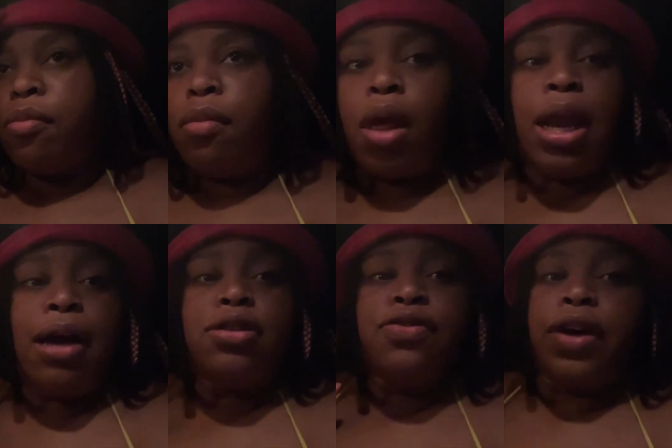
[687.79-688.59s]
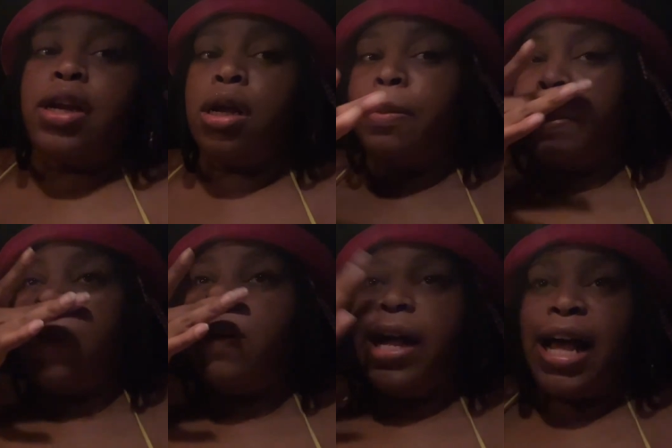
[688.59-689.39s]
And I was fine on the
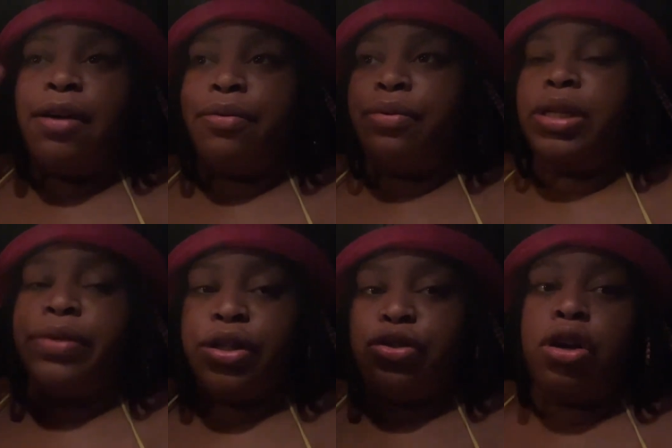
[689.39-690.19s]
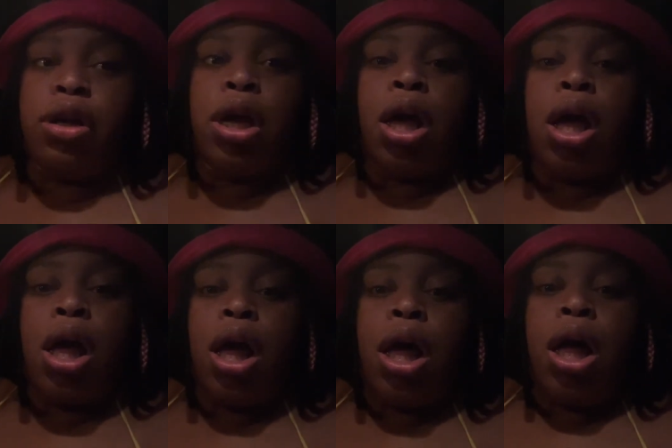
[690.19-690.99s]
boat. I got really, really drunk.
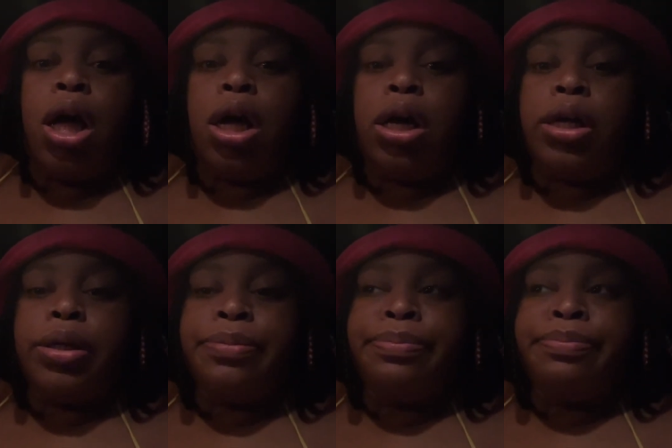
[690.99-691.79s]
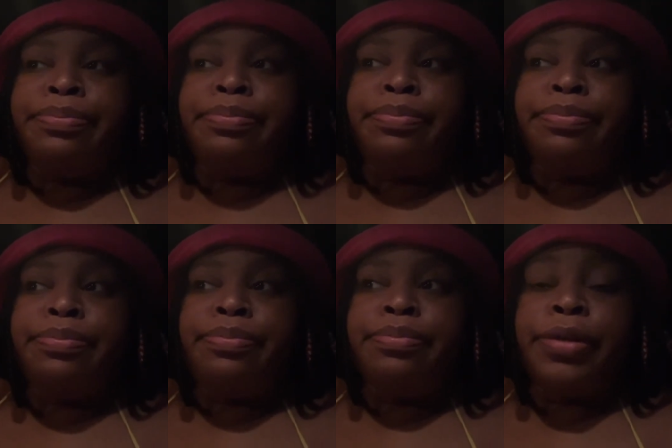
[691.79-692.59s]
Yeah. Well,
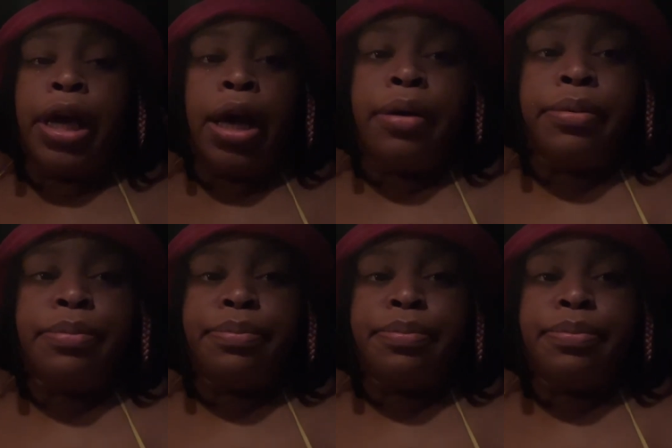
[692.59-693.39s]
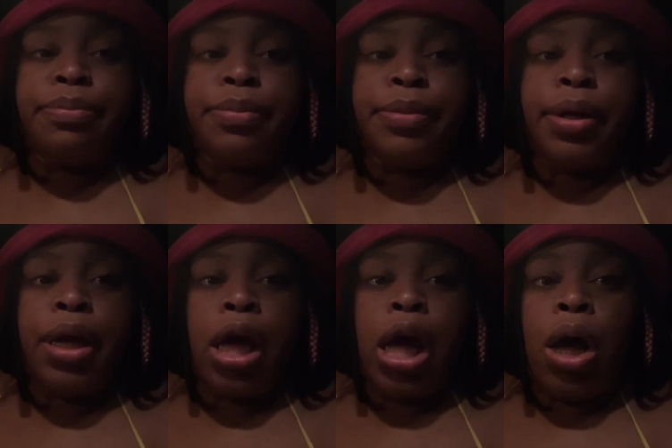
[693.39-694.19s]

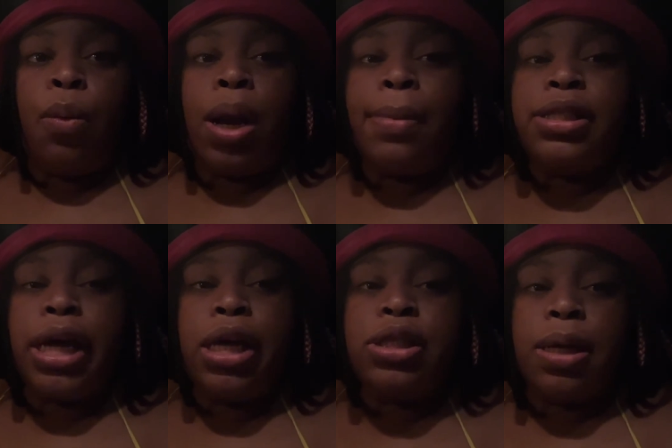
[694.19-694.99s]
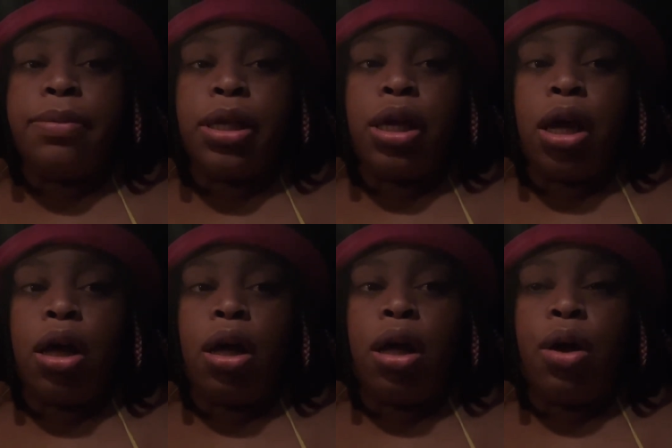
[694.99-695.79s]
I'm going to tell you something,
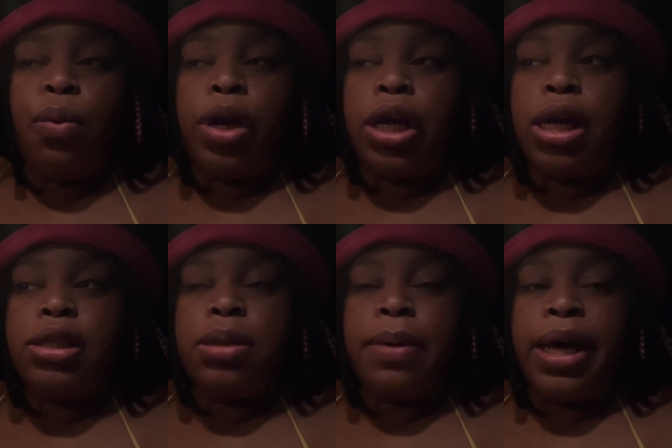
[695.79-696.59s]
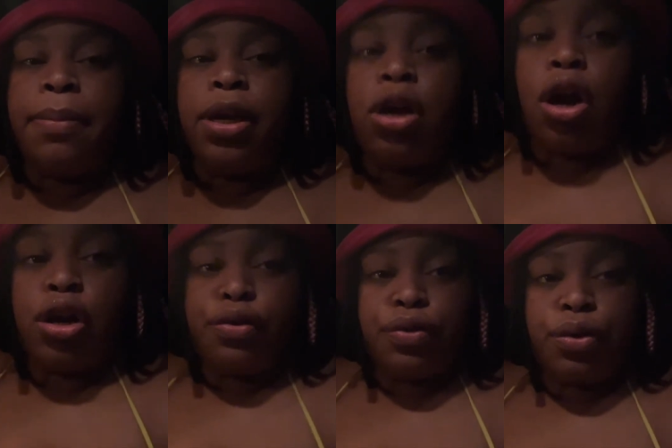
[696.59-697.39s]
y'all. When it comes to Miami
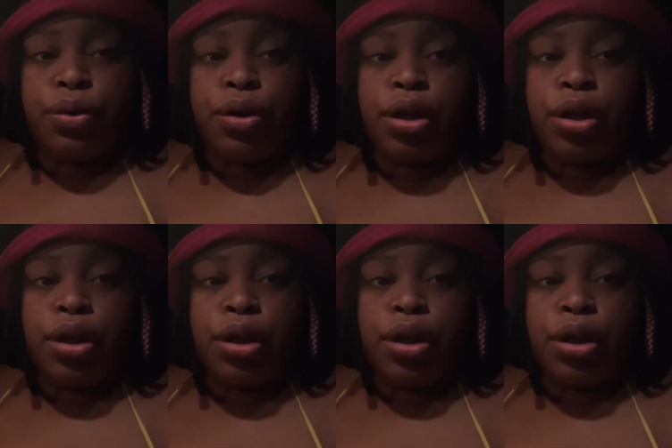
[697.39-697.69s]
Carnival,